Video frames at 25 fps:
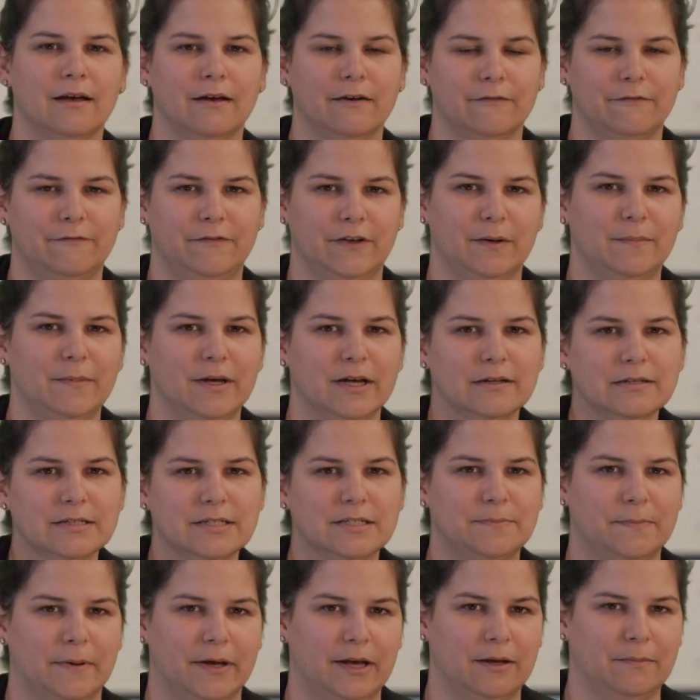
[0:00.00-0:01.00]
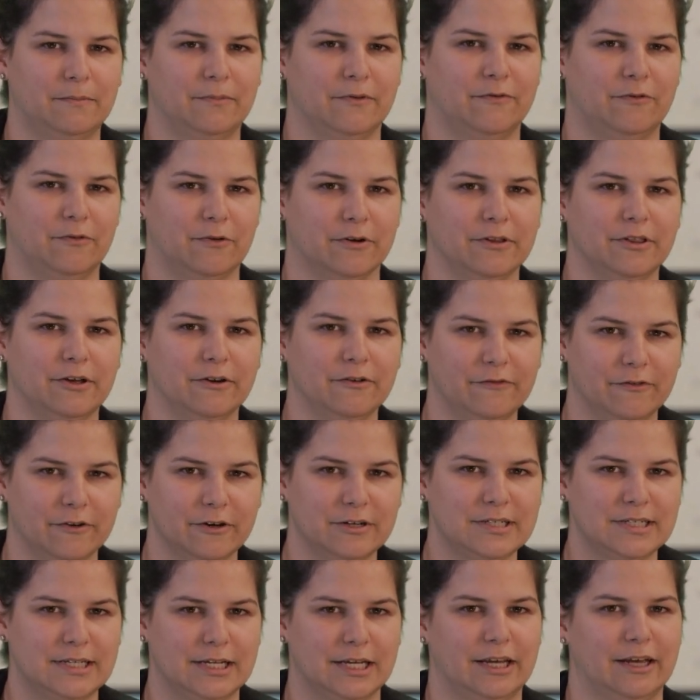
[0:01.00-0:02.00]
Females spayed before their
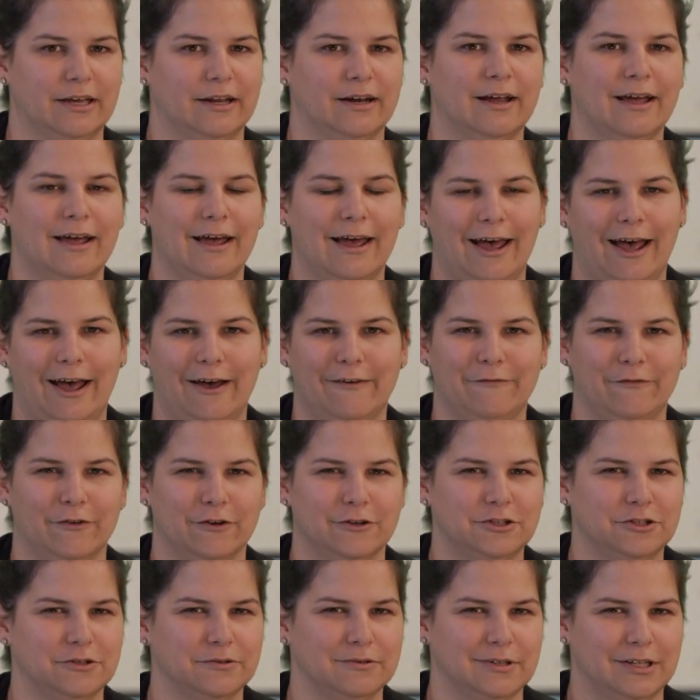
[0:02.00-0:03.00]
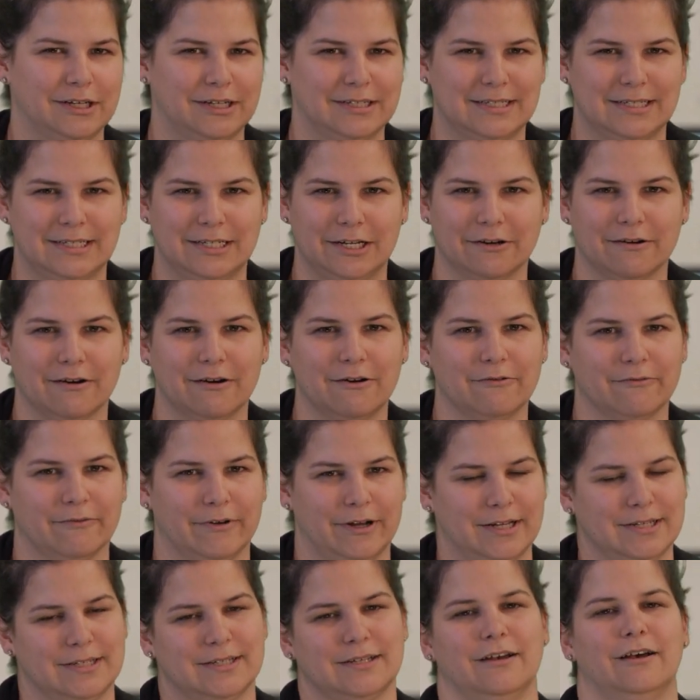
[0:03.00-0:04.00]
first heat have virtually zero
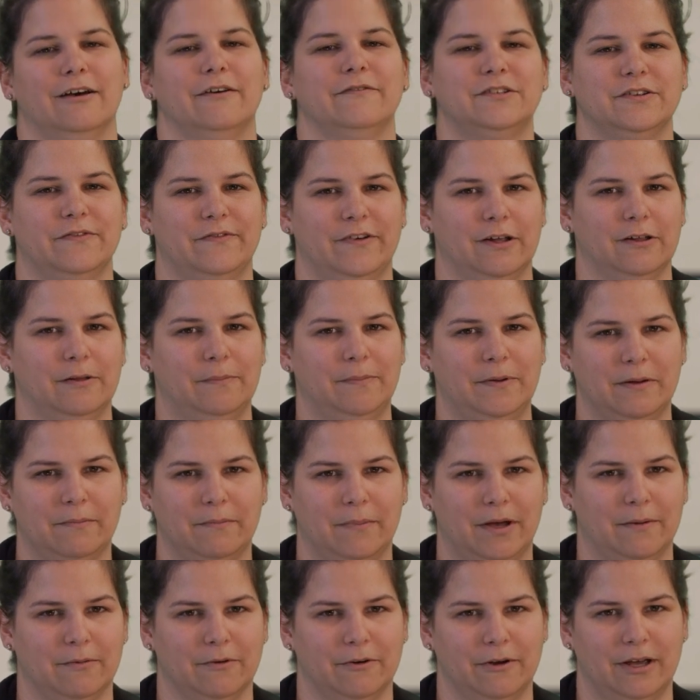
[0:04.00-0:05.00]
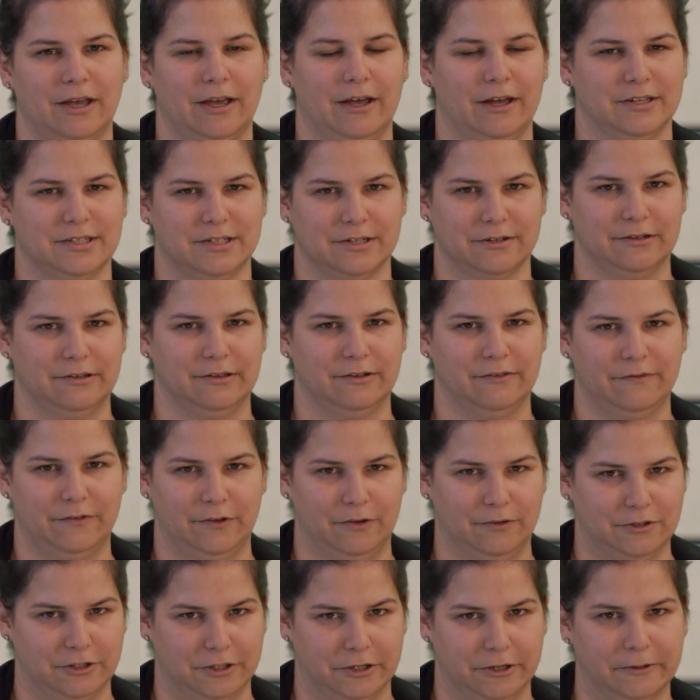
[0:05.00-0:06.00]
risk of developing mammary cancer in the
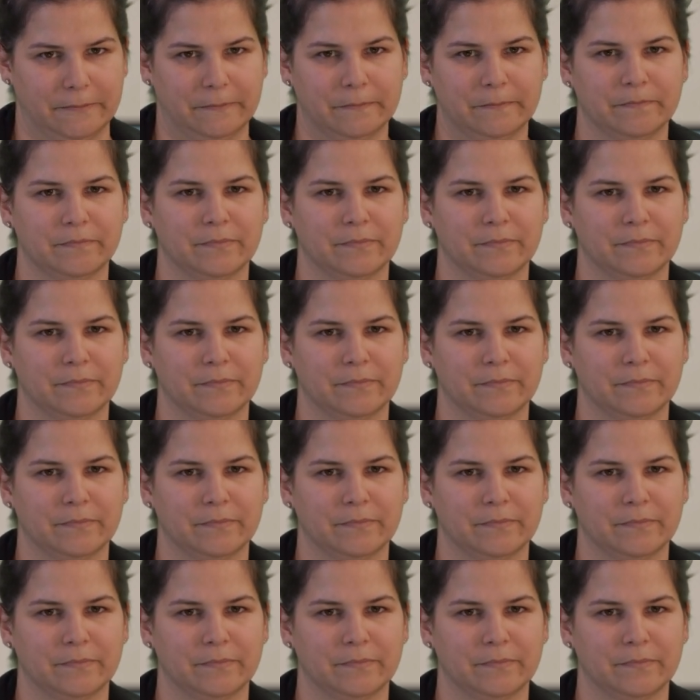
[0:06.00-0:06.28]
future.